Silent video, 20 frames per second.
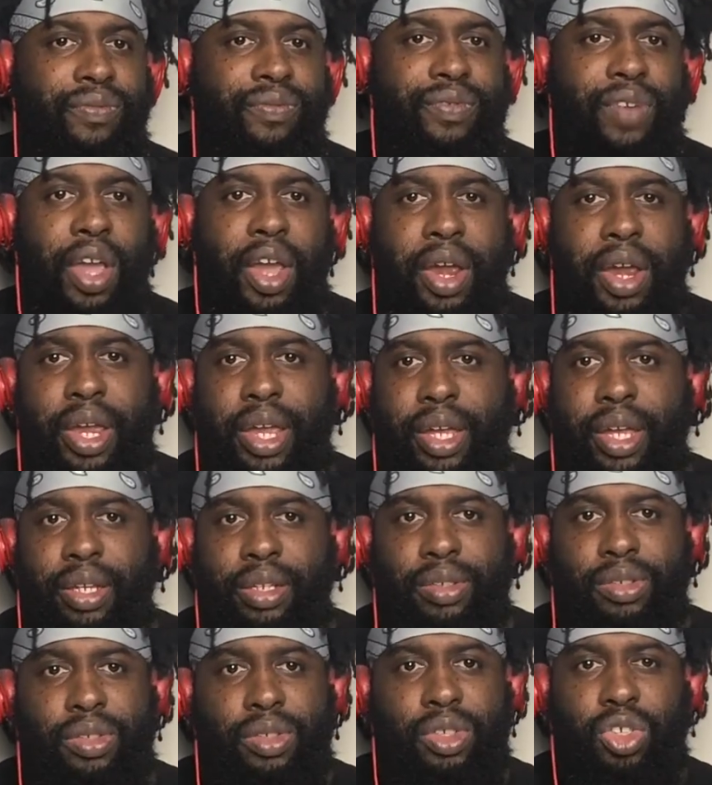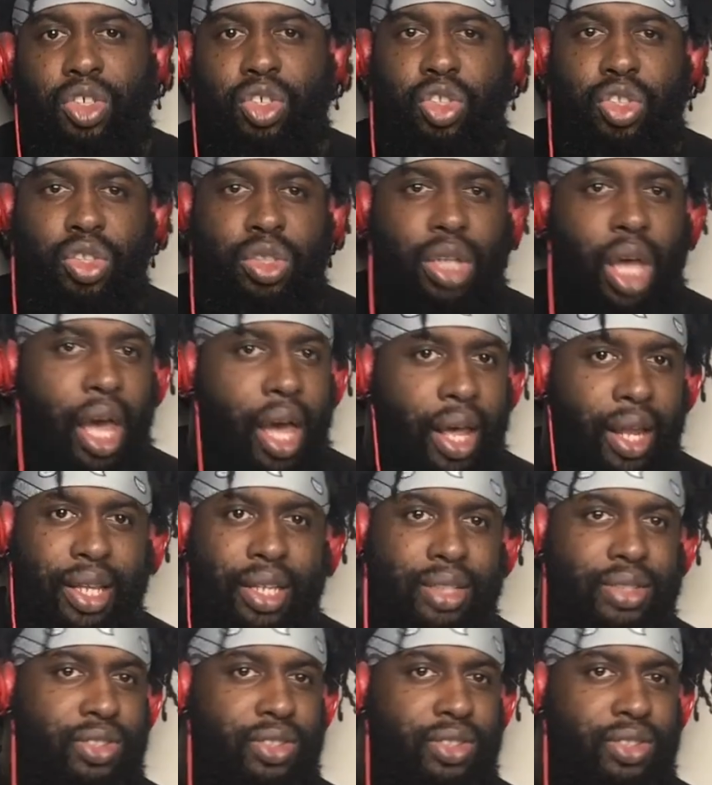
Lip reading: very solid,